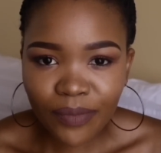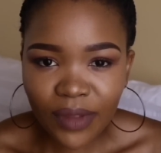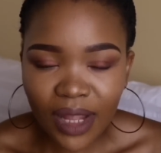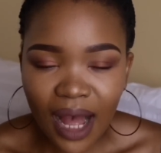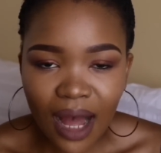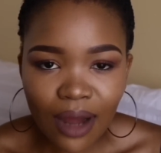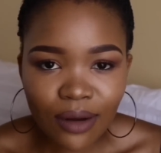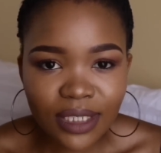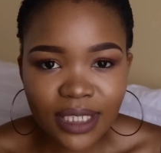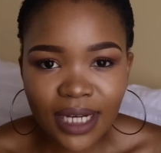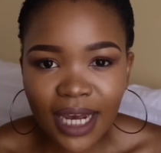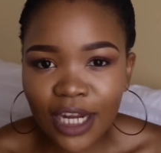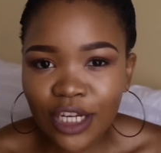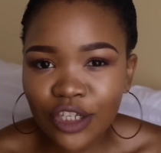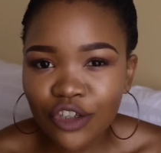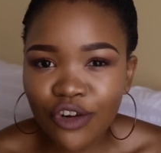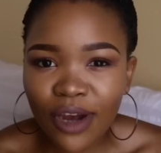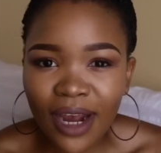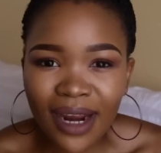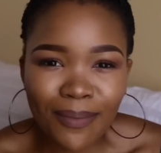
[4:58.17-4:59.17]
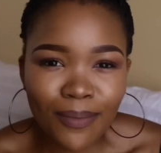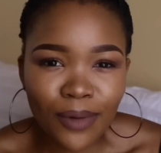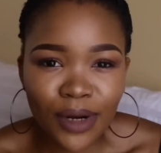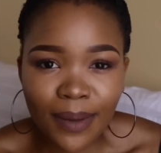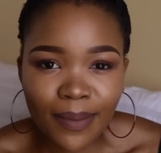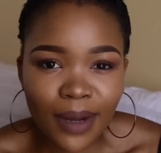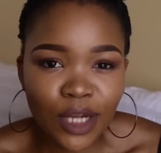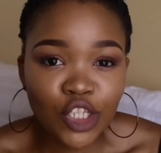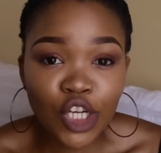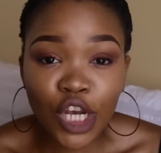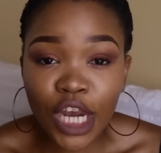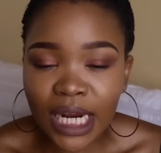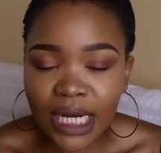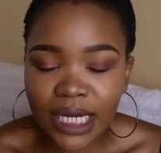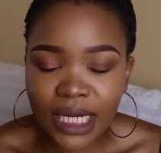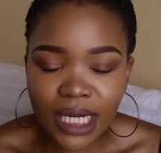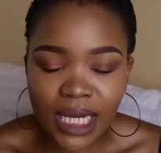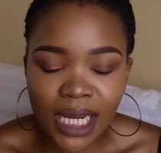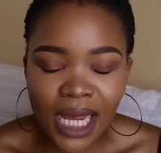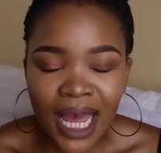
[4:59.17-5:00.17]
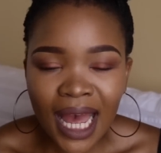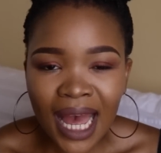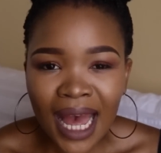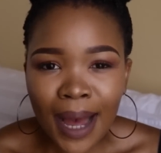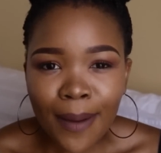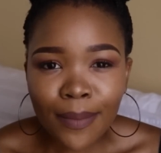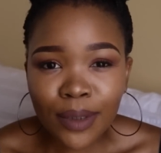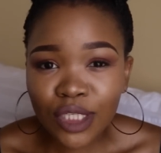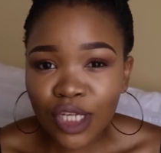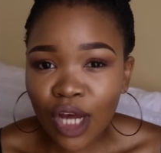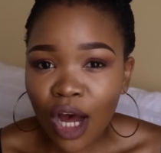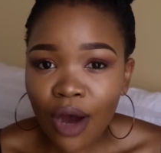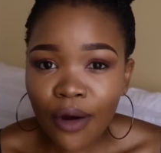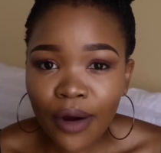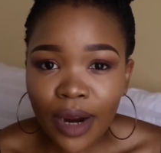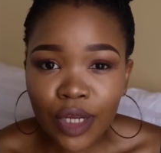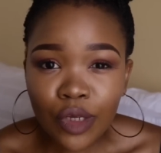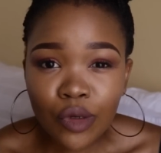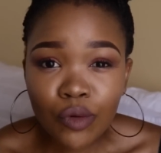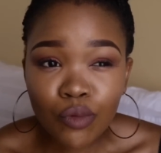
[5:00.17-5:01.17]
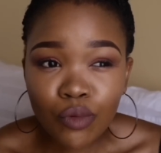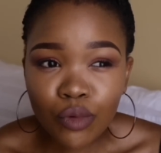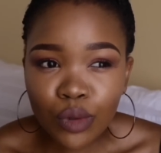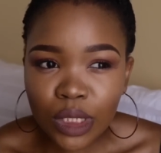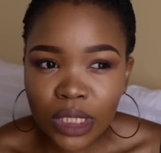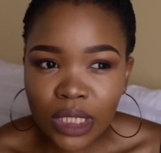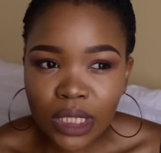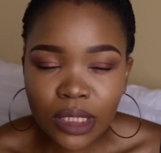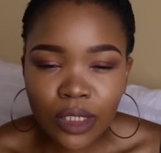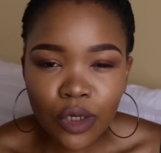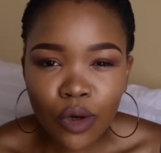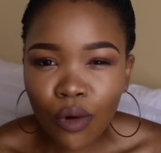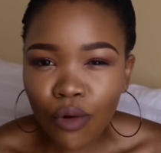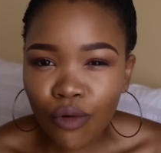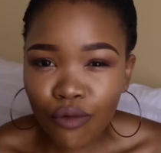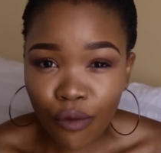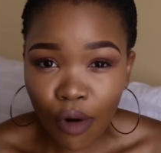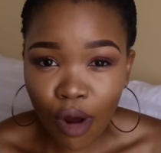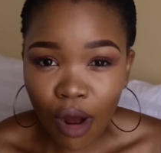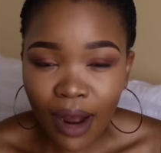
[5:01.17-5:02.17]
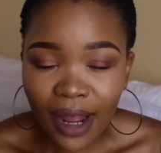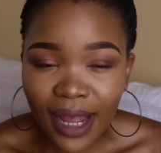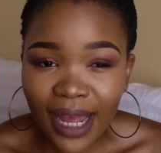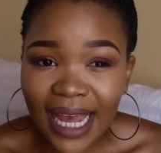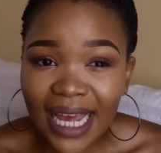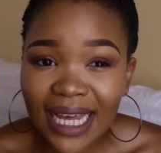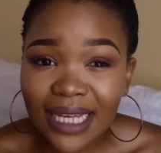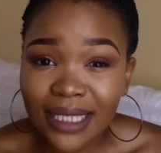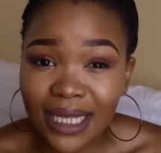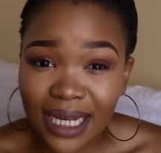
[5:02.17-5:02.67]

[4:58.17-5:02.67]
counter and tried pretty much any mascara, you wouldn't go wrong, is